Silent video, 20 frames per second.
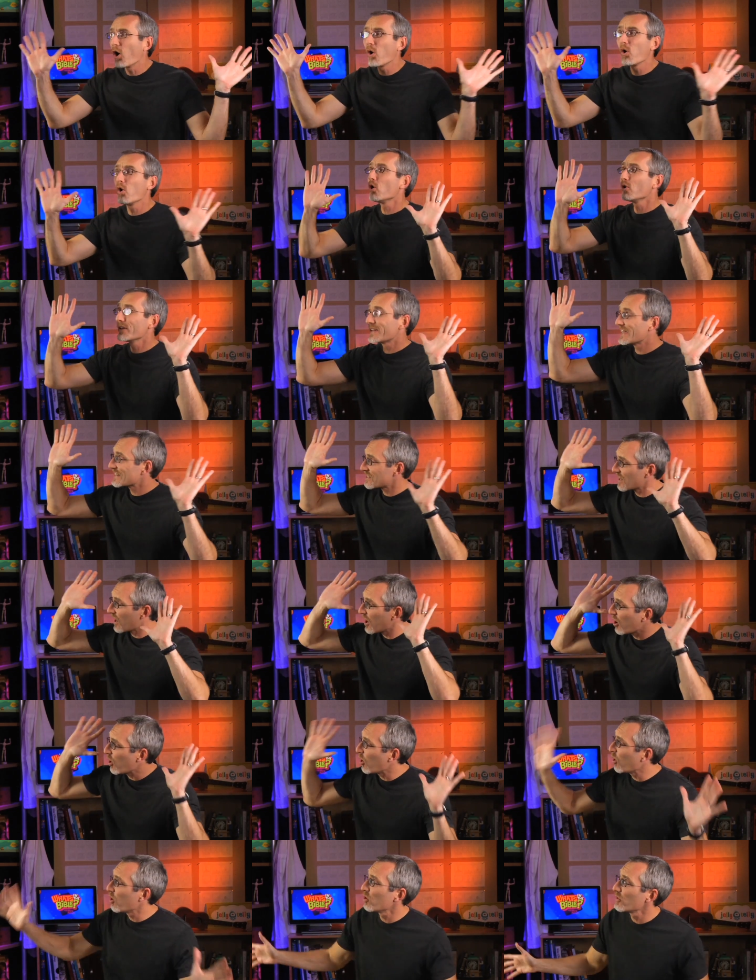hold it,
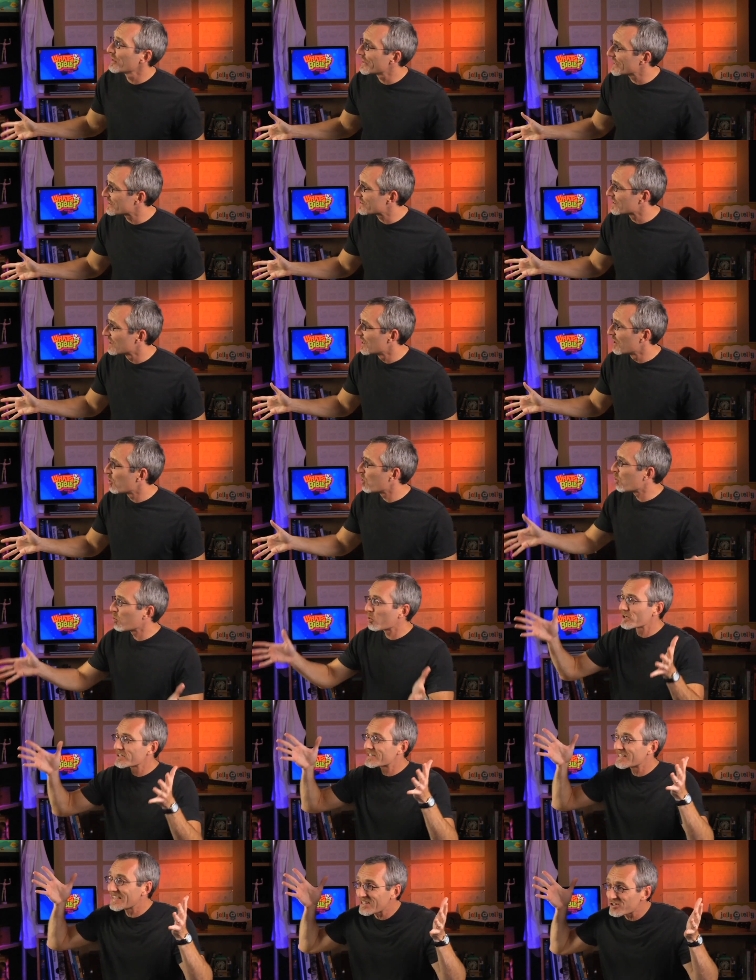hold it.
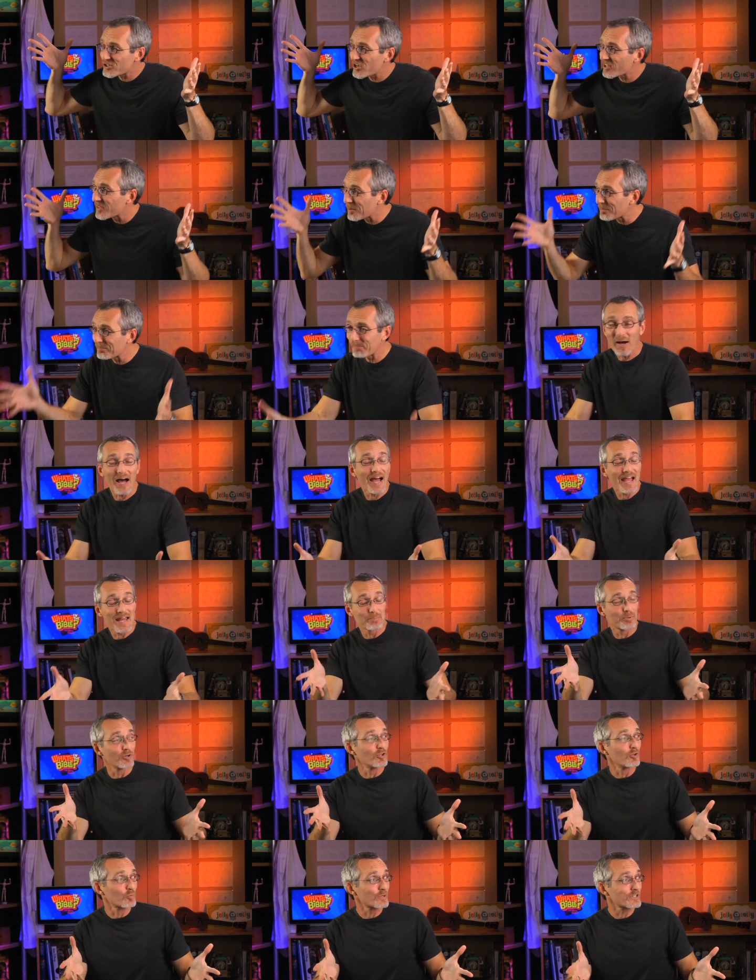We're teaching the
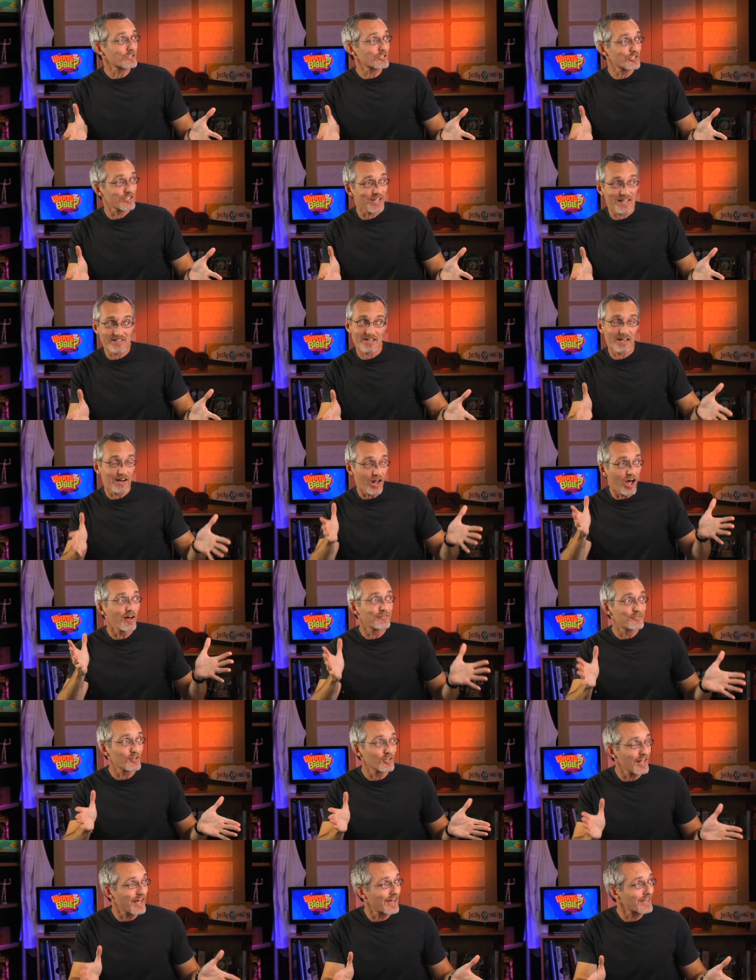Bible, which says an
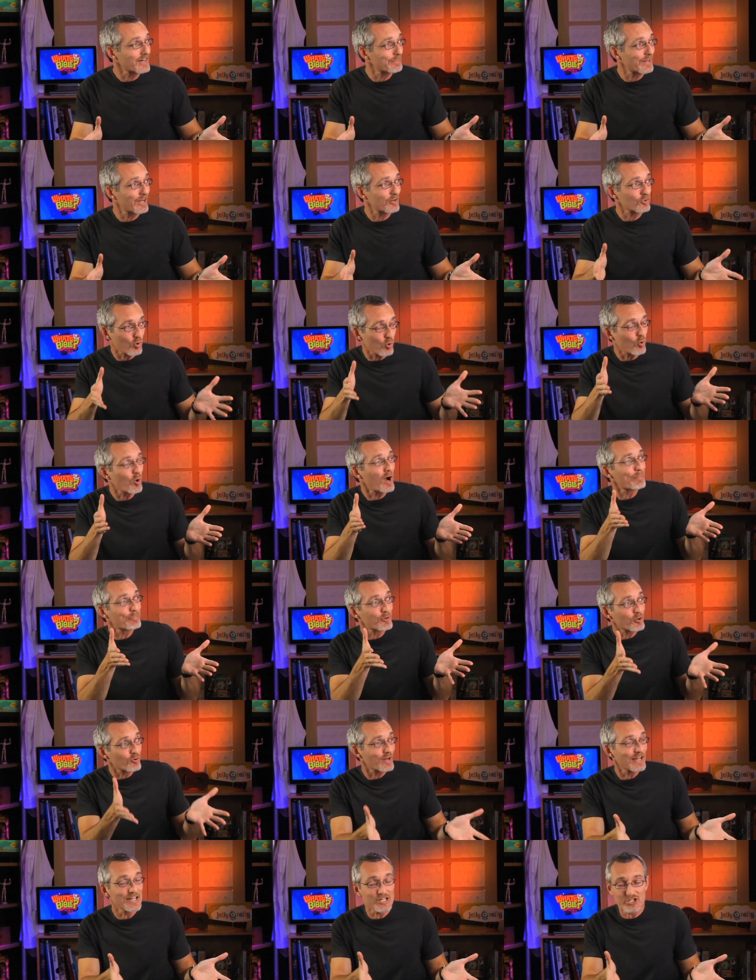awful lot about
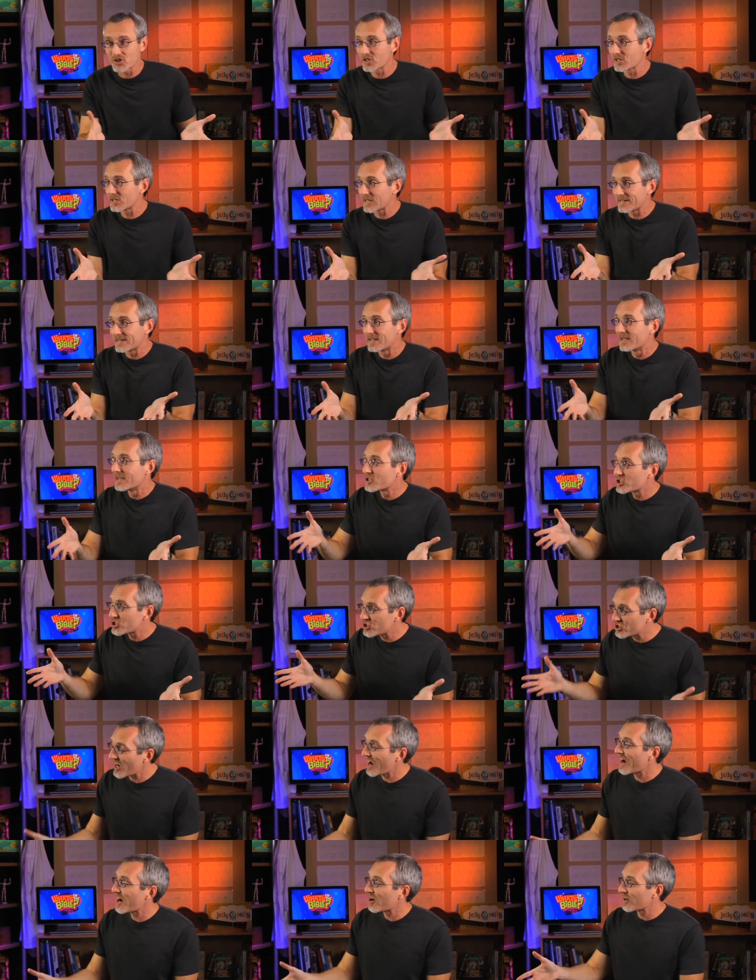cooperation and
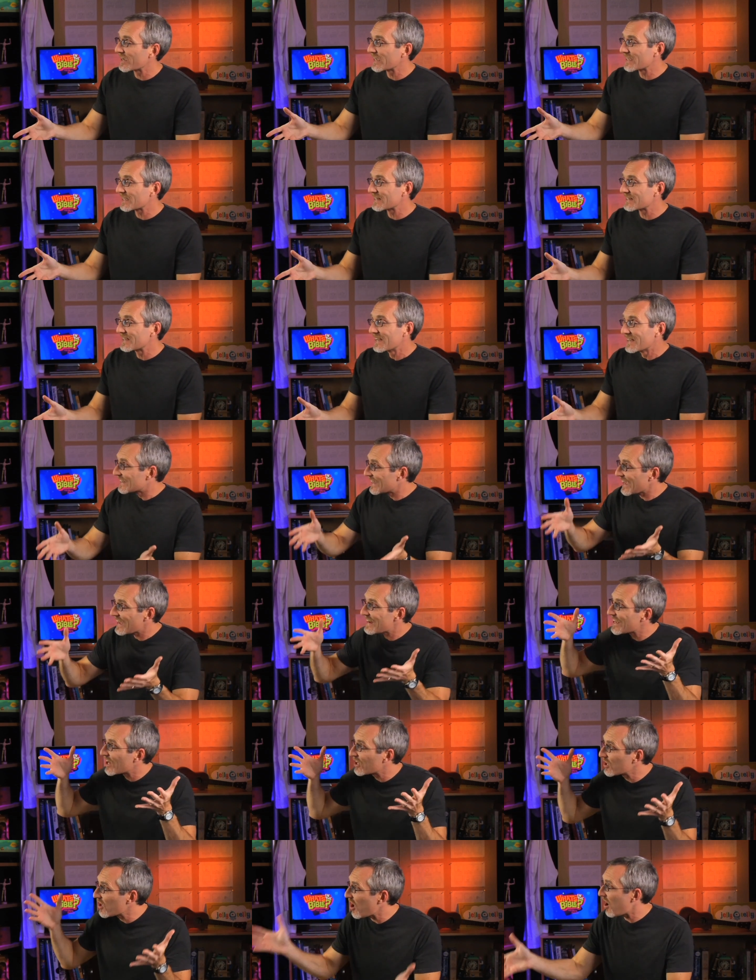sharing and
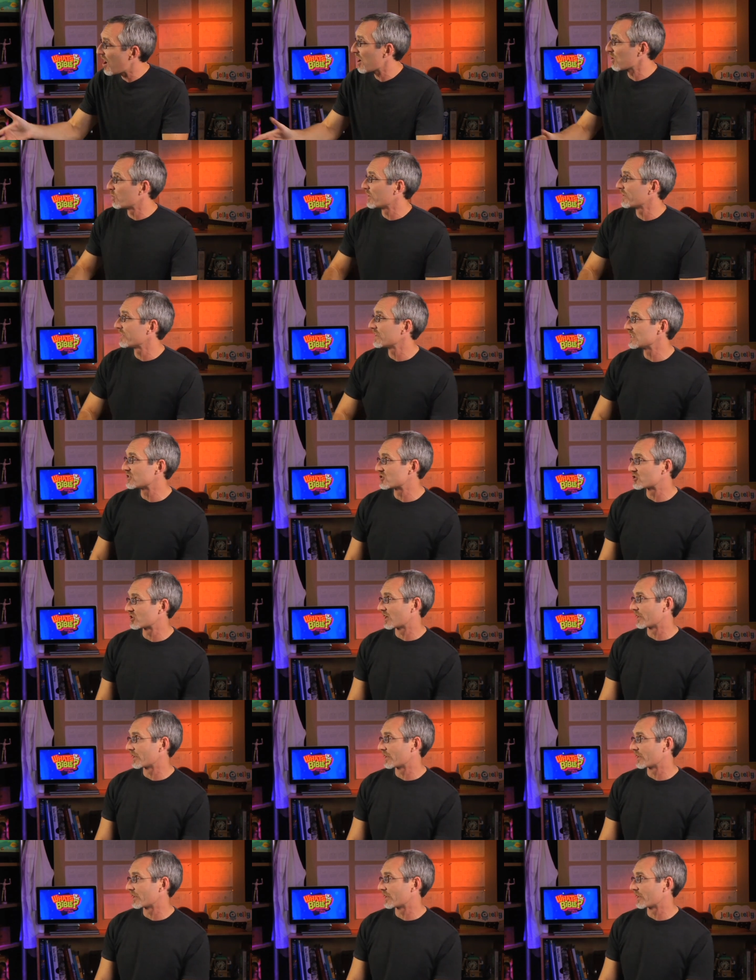getting along with each